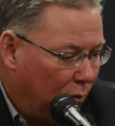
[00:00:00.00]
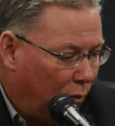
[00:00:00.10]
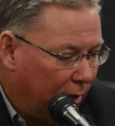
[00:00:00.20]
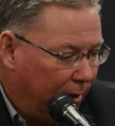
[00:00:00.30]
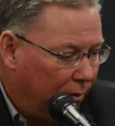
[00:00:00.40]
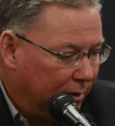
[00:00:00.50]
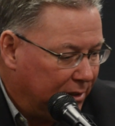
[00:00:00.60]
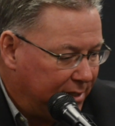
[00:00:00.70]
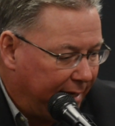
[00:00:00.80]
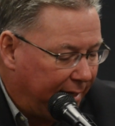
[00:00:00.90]
We're 1-0 in
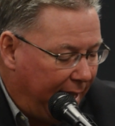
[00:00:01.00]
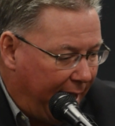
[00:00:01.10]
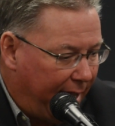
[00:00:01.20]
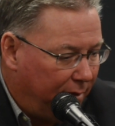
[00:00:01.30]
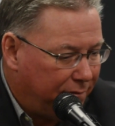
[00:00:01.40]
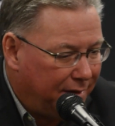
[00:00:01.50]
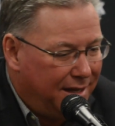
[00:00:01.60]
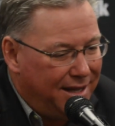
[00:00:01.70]
the second half.